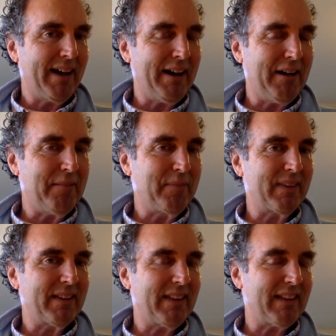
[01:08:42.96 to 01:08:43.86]

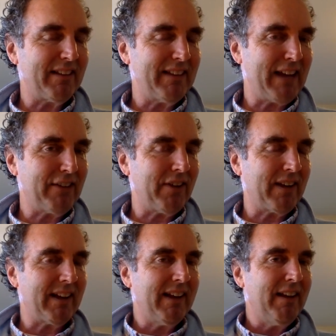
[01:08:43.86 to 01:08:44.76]
um, that's
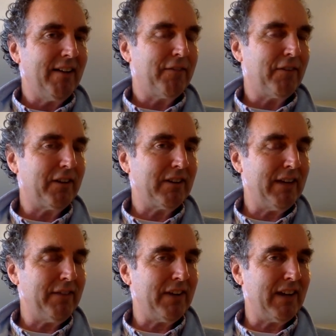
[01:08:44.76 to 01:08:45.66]
electric for
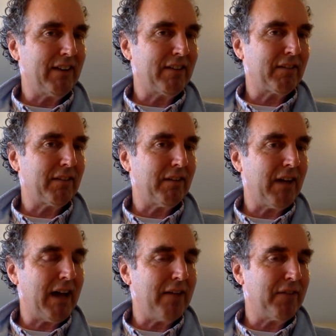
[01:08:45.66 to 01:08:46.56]
deliveries uh,